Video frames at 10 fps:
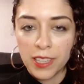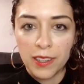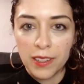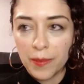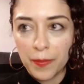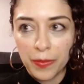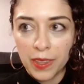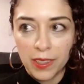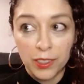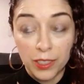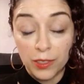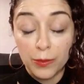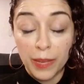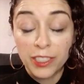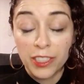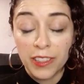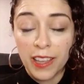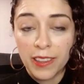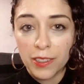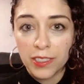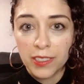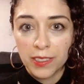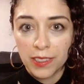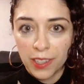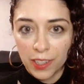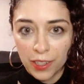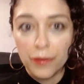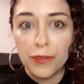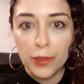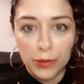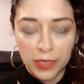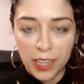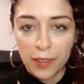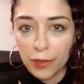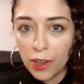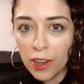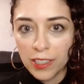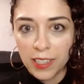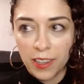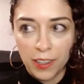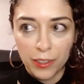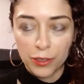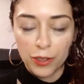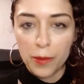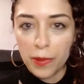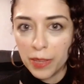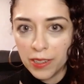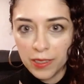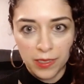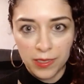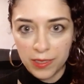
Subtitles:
And you mentioned that there's confused set of laws, and under Trump, I mean,